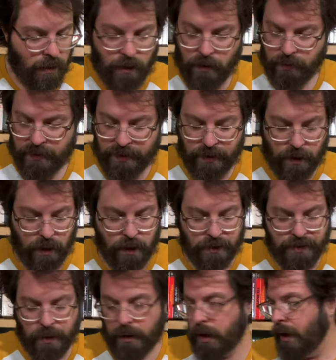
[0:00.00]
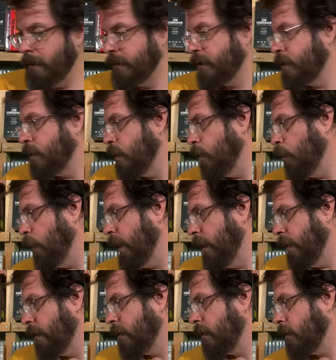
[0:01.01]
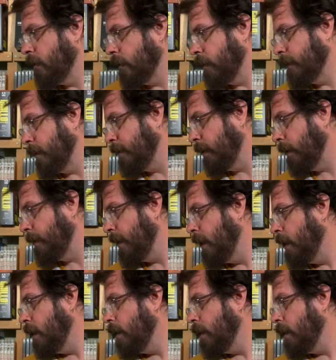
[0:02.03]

This also comes with, on, let me pull up.